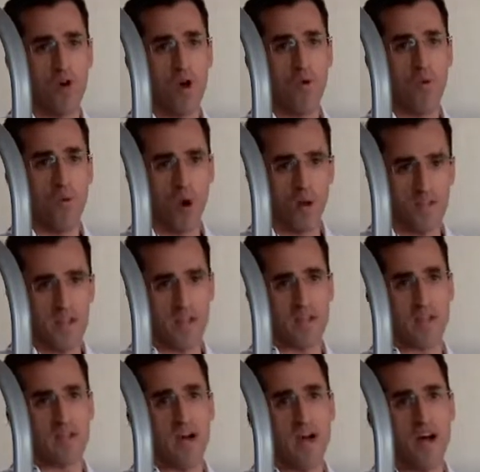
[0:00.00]
what the
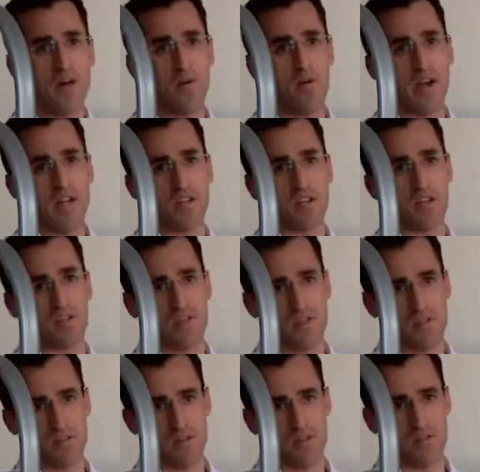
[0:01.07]
entire range
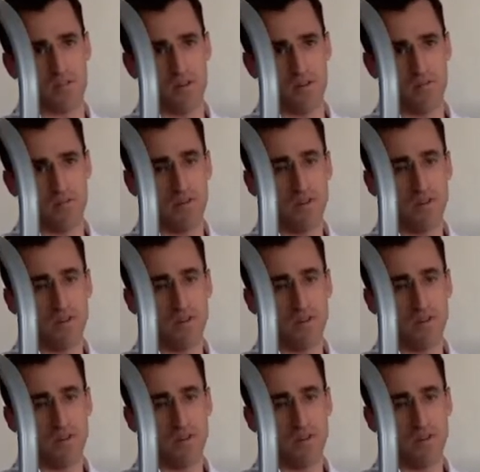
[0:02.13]
consists of.